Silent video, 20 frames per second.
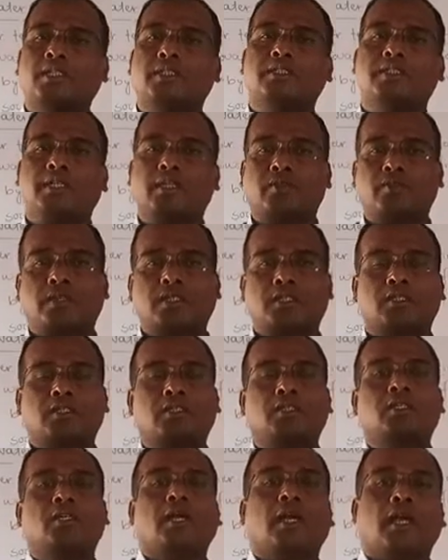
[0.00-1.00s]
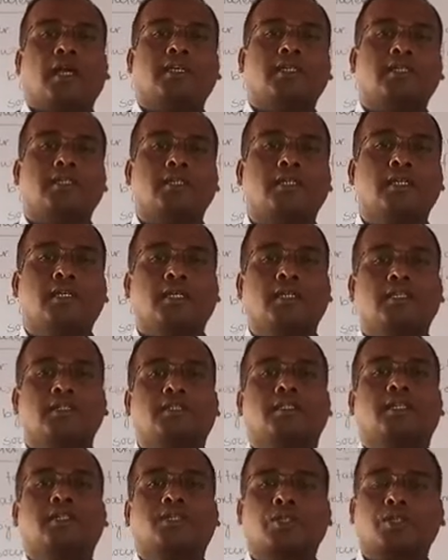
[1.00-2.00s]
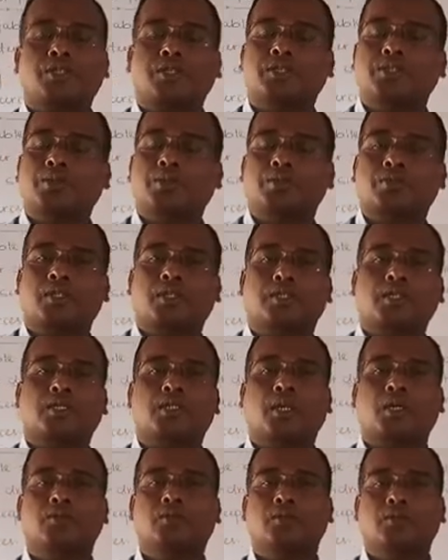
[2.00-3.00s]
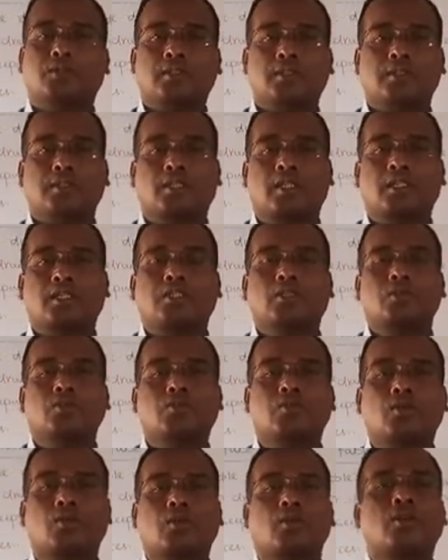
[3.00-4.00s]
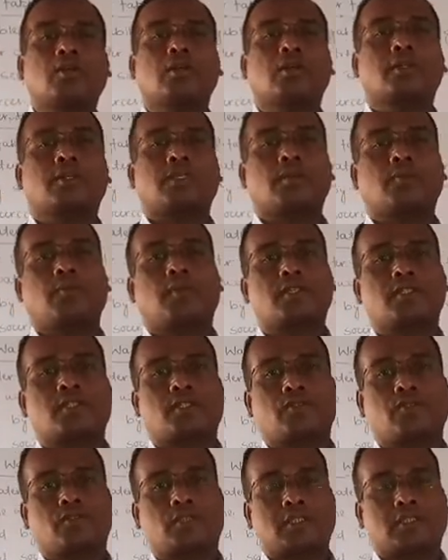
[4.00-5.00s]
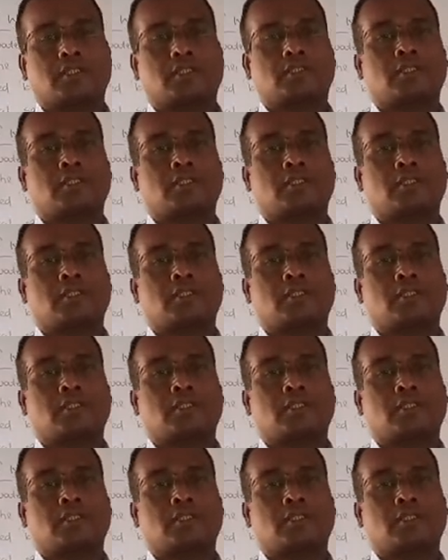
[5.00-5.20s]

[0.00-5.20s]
is there water and it is entering to that ground, there is no depletion of water.